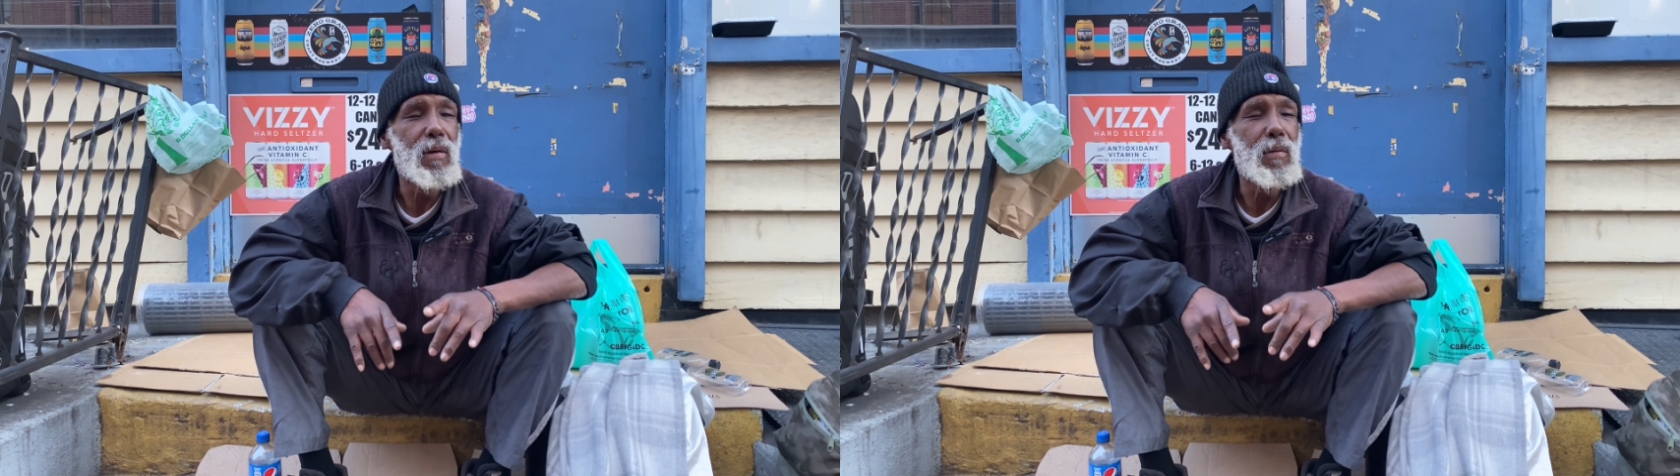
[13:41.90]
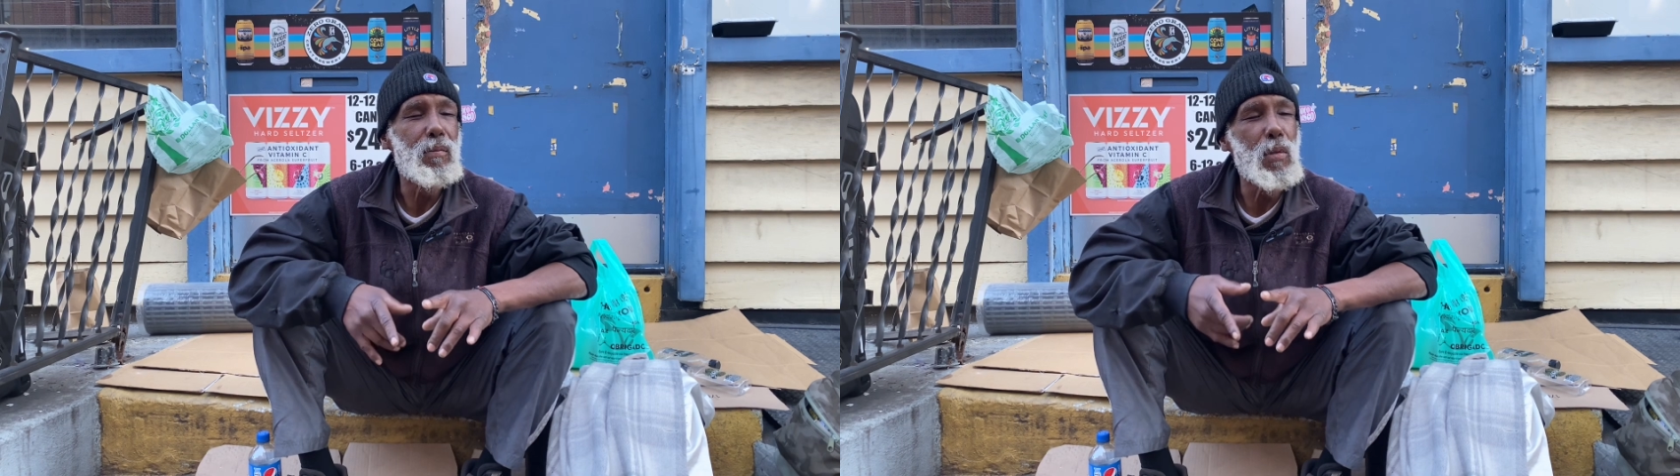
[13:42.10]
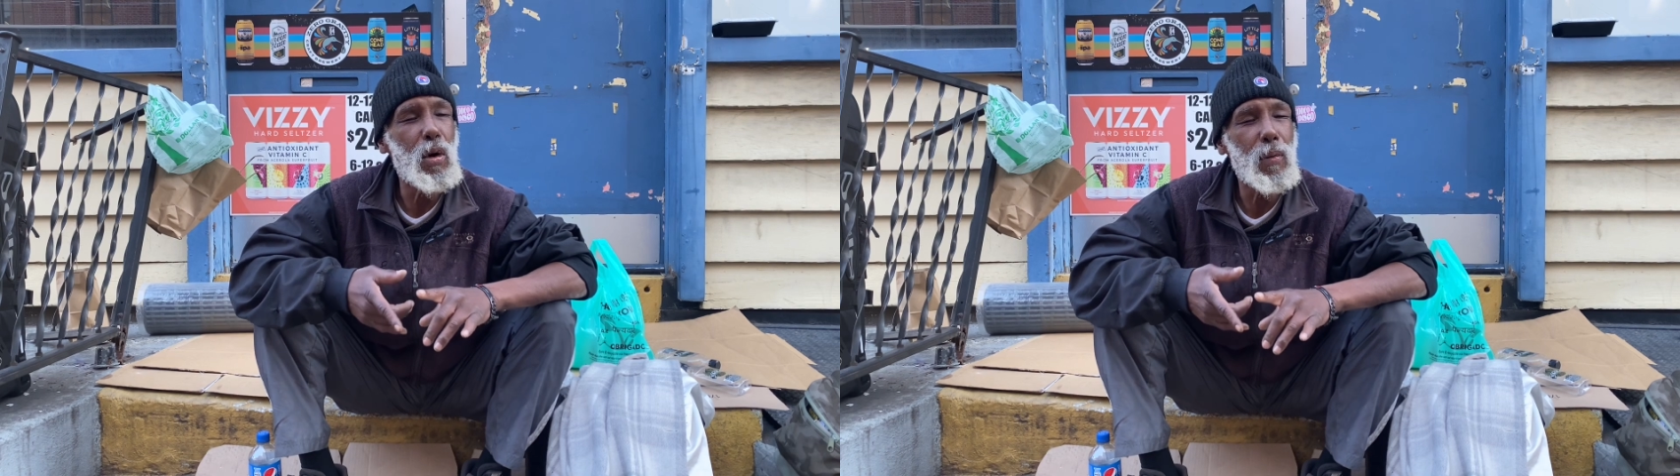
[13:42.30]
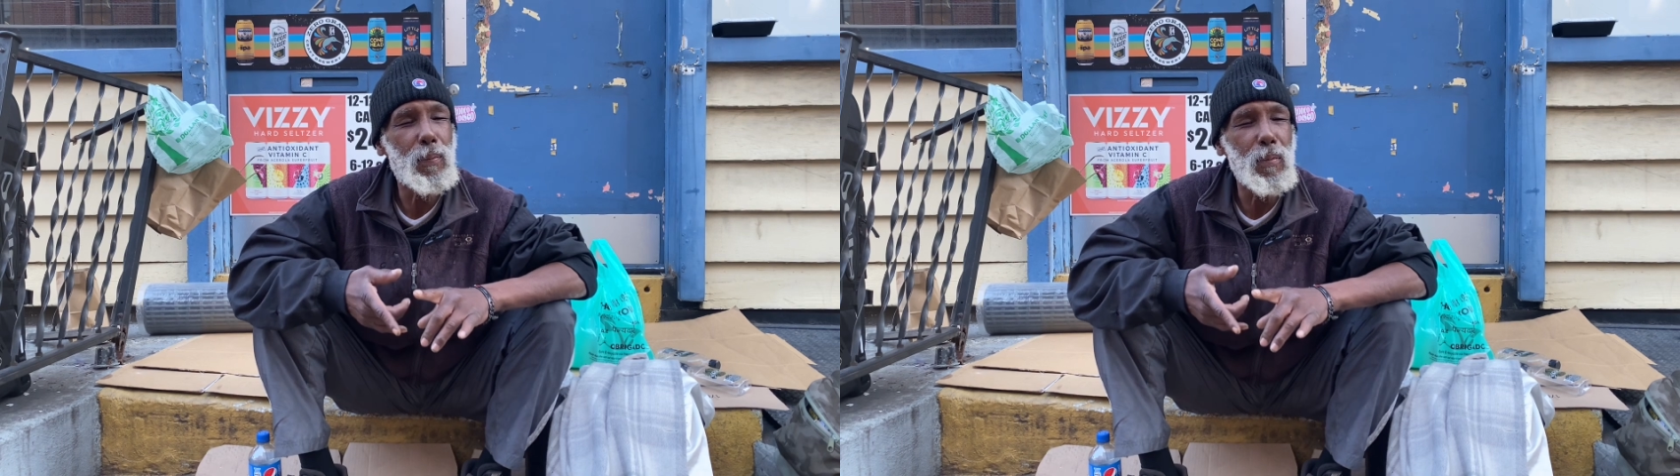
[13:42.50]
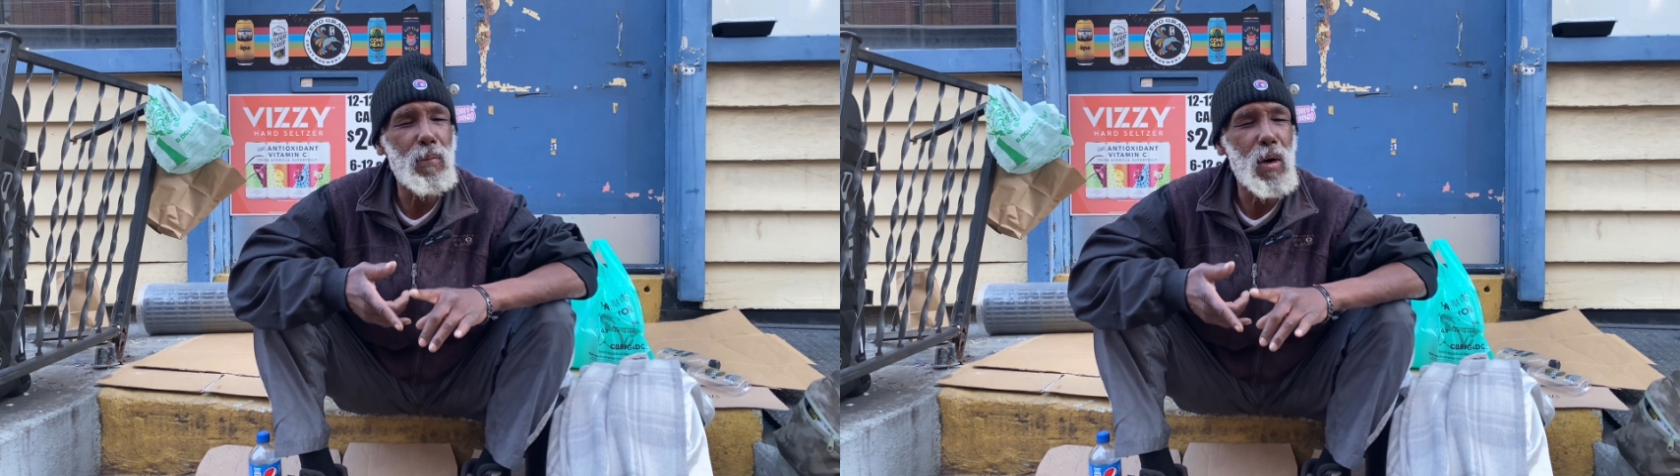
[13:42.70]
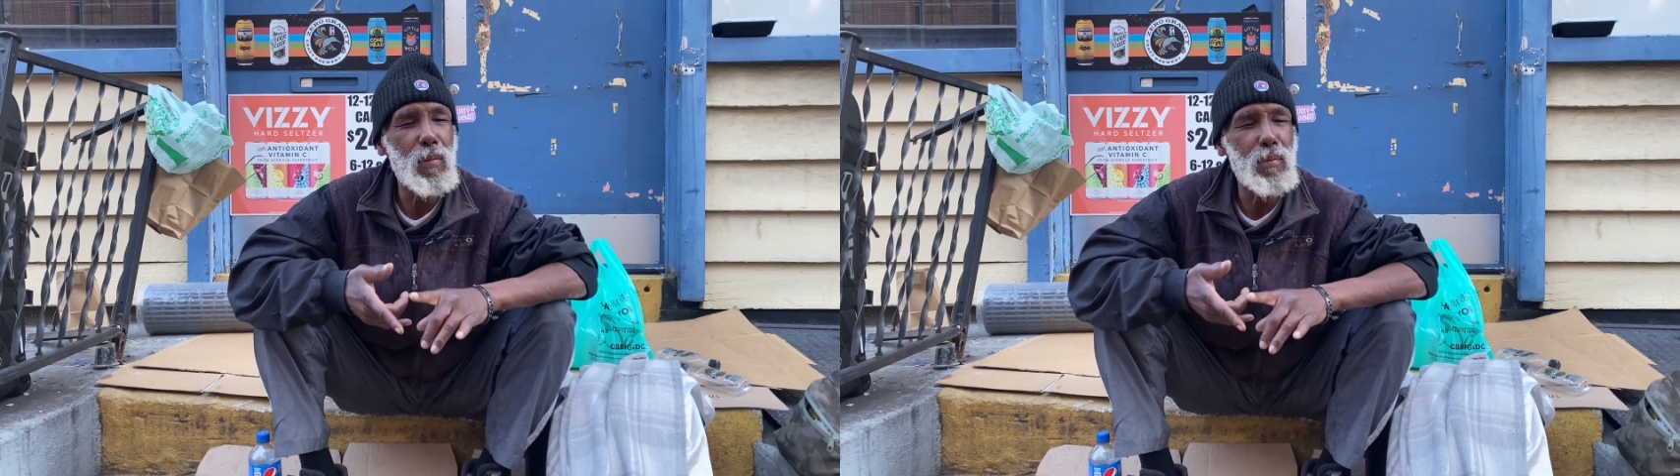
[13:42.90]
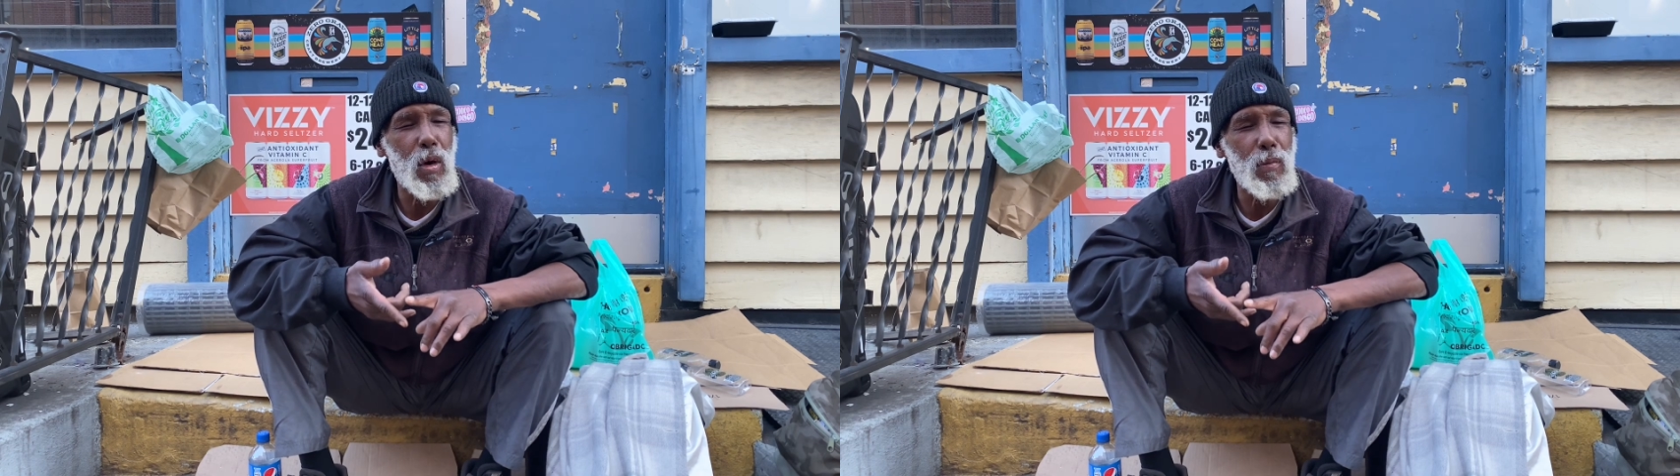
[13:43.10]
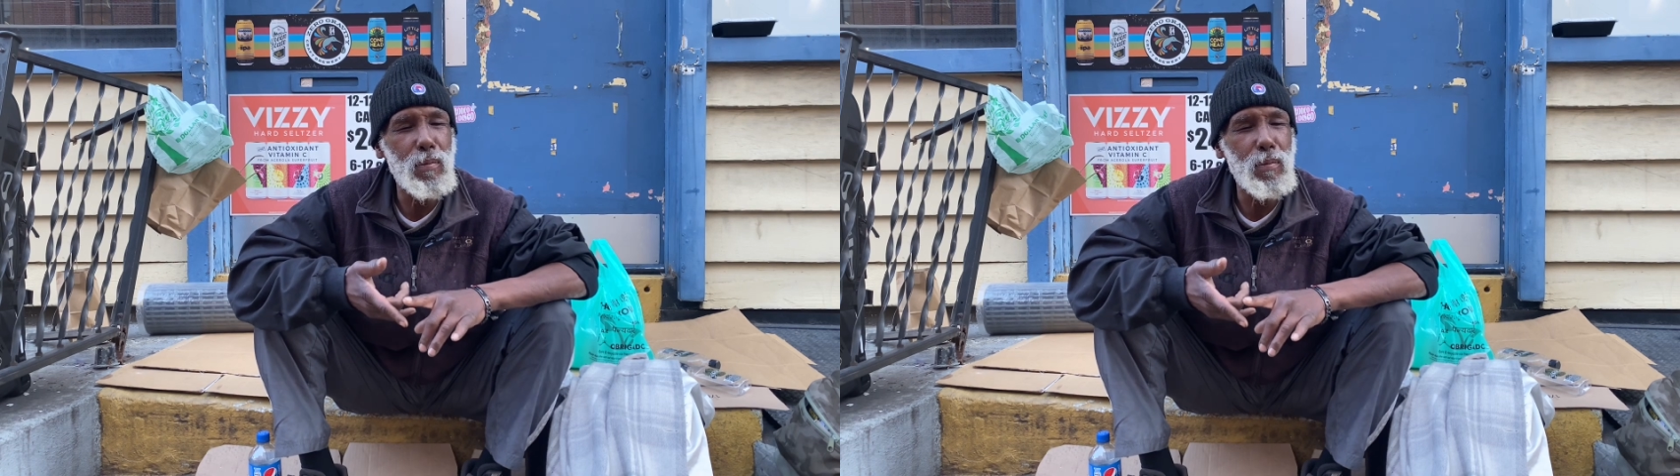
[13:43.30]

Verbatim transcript: More, more,